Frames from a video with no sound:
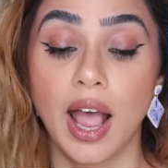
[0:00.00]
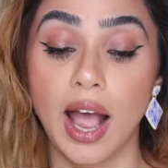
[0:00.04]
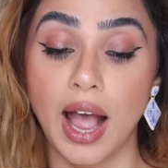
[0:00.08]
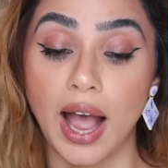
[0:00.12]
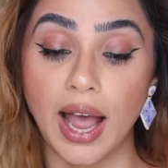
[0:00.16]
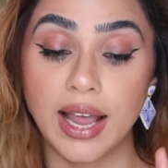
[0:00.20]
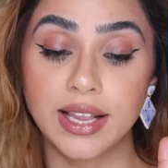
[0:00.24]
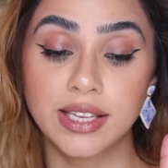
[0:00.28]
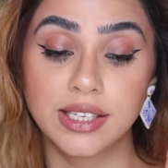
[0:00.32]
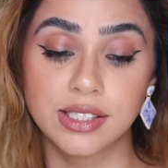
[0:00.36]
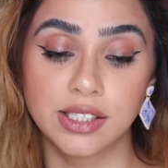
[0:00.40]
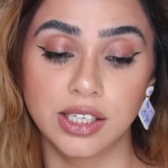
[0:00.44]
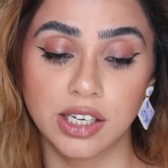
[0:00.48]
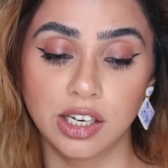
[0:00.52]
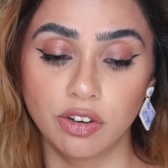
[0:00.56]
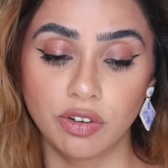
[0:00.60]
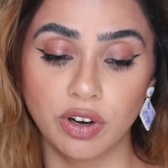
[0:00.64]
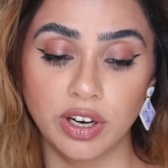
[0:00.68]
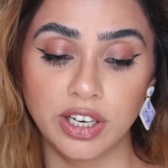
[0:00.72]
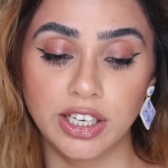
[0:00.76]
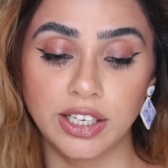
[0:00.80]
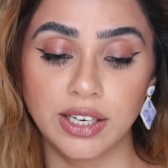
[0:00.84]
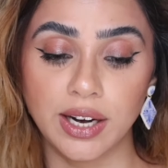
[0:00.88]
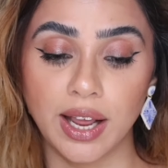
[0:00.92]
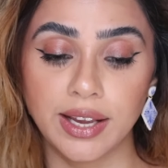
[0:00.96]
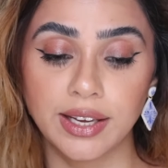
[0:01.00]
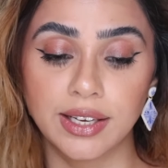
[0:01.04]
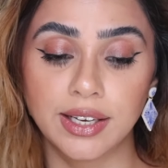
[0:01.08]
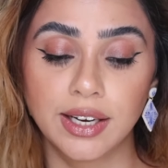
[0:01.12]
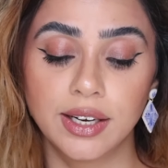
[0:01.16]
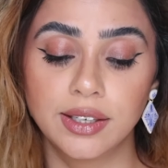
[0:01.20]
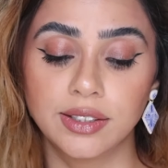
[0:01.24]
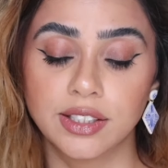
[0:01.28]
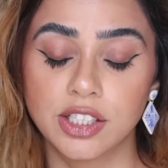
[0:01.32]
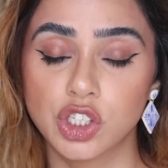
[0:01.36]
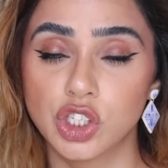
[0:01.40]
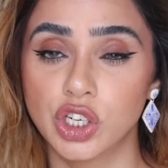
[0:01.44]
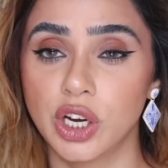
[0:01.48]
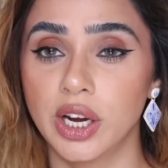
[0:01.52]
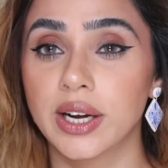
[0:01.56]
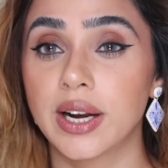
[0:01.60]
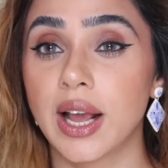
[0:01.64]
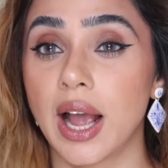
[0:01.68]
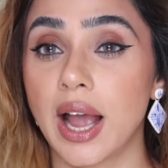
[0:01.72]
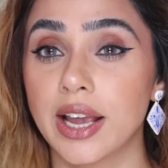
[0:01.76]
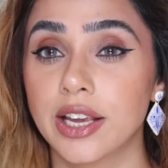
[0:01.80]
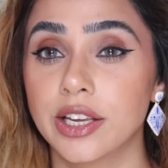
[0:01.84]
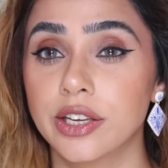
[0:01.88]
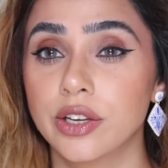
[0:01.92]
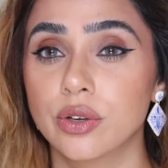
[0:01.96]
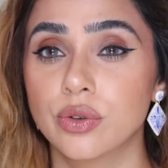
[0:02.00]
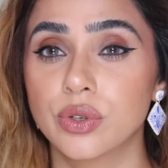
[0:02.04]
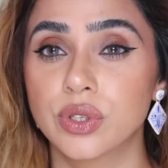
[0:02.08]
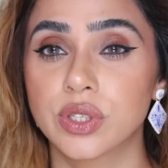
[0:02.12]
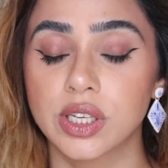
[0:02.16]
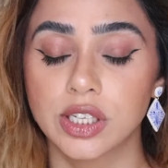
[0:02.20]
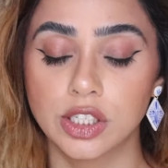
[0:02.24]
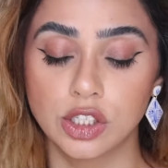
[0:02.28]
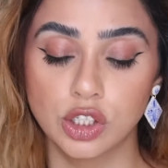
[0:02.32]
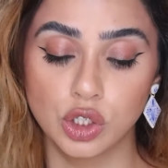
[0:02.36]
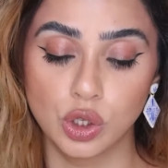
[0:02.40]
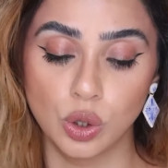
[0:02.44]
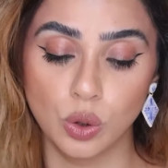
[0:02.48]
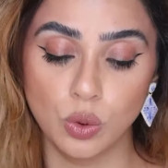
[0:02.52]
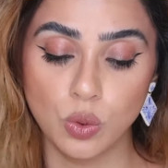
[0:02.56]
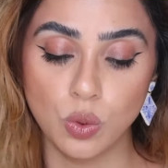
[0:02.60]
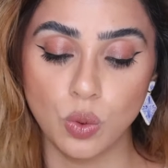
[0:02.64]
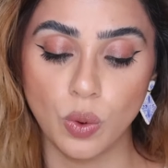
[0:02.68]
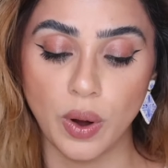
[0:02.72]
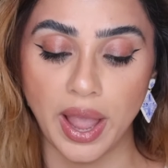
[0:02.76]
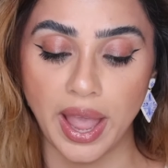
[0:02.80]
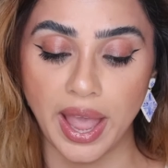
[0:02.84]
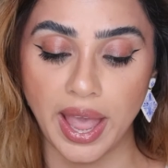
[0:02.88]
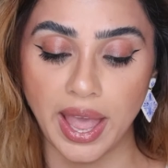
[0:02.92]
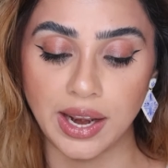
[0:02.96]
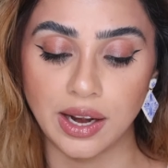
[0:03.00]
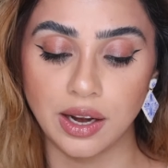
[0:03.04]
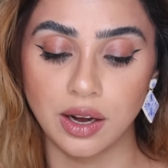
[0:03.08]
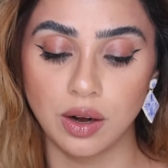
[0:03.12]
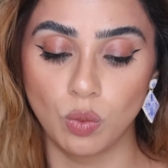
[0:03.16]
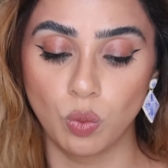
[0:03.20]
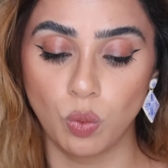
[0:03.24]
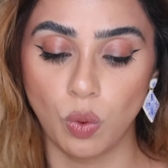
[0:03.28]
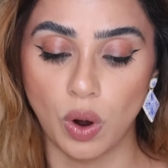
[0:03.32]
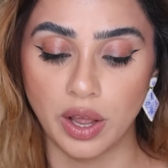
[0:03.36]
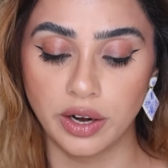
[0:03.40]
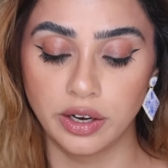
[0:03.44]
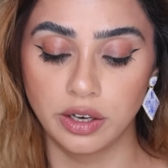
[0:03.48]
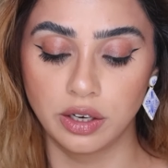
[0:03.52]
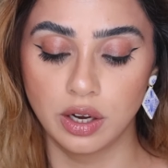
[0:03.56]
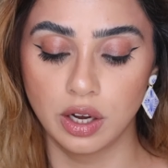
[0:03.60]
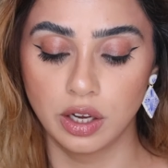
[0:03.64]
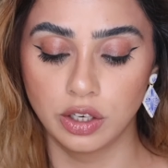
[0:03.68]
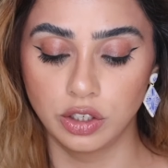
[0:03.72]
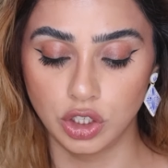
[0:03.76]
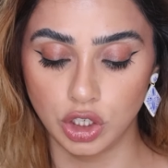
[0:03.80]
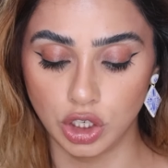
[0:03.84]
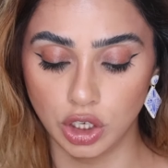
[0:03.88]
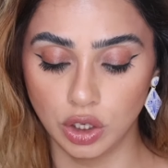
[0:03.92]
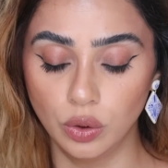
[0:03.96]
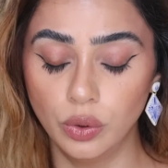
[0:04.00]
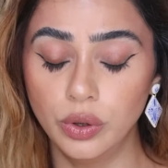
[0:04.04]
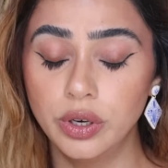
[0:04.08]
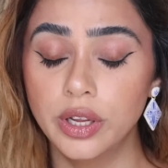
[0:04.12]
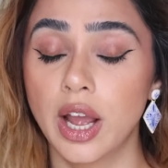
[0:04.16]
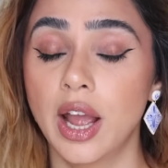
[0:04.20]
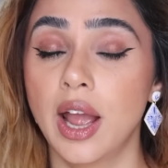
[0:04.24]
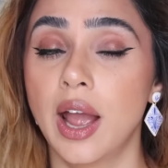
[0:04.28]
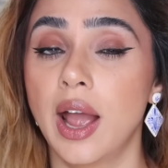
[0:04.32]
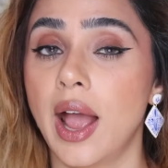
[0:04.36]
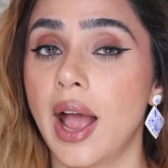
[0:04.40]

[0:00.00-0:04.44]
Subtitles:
I still really like it. The shade I use is 2N1 Nude.